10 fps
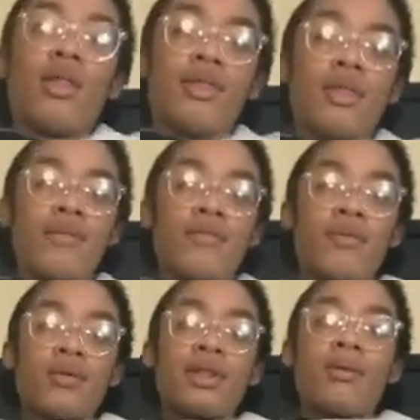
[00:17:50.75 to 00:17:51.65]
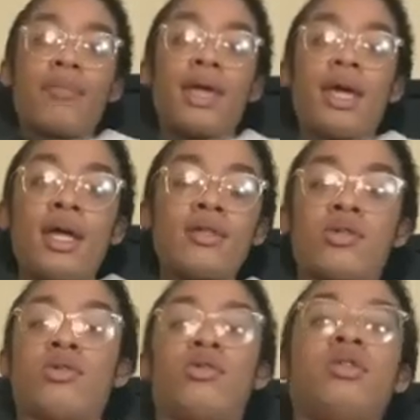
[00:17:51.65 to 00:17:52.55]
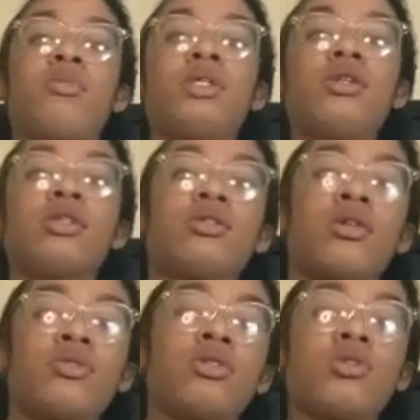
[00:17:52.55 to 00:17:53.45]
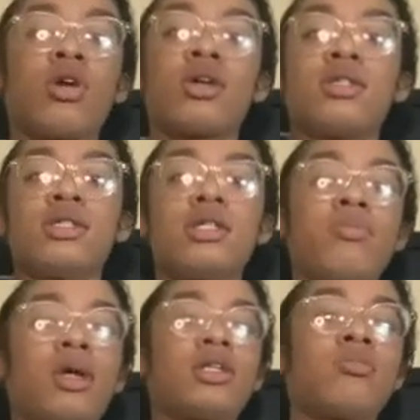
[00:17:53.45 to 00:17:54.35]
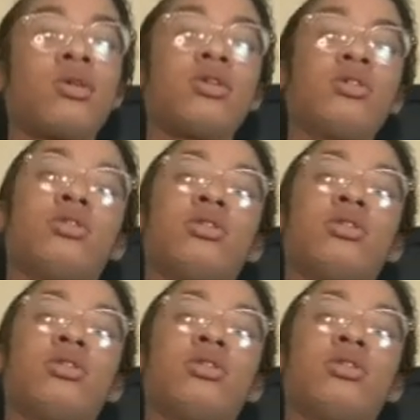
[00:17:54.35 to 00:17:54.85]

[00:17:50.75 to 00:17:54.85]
then for the pants, hold on, let me take this off just so y'all can see the pants better.